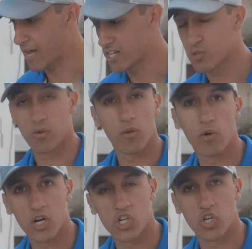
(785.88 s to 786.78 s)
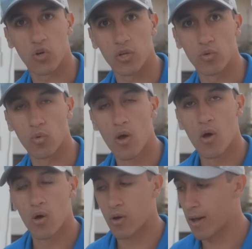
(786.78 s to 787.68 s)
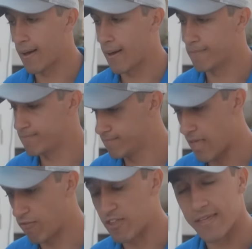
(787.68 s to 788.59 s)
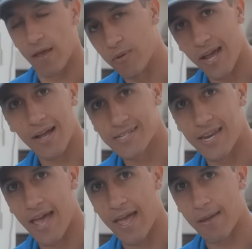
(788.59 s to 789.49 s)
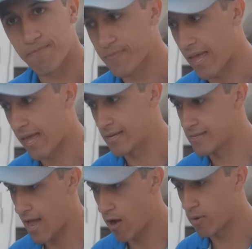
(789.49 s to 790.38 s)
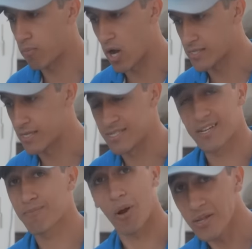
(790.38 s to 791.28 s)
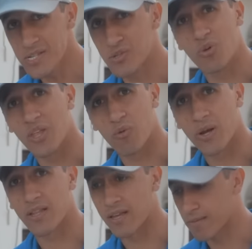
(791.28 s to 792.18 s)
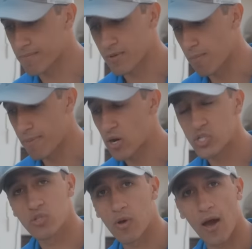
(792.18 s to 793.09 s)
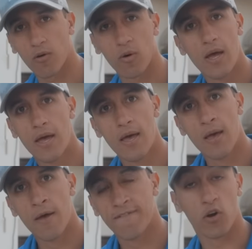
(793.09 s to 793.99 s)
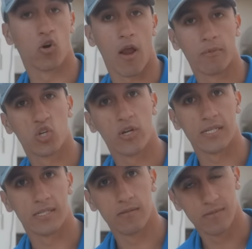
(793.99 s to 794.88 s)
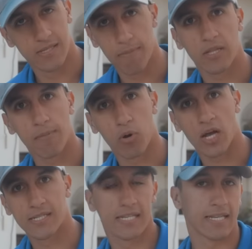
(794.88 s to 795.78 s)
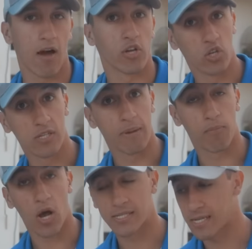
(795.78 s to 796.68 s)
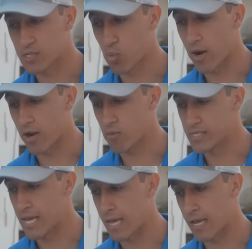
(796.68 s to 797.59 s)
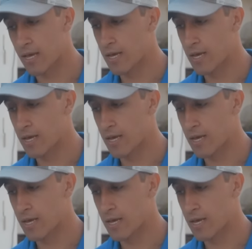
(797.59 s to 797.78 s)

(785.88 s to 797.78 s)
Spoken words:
I just really wanted to show you everything that we got today and how it processed, and it processed really quickly compared to how photogrammetry is typically processed and how it used to be processed, where it would take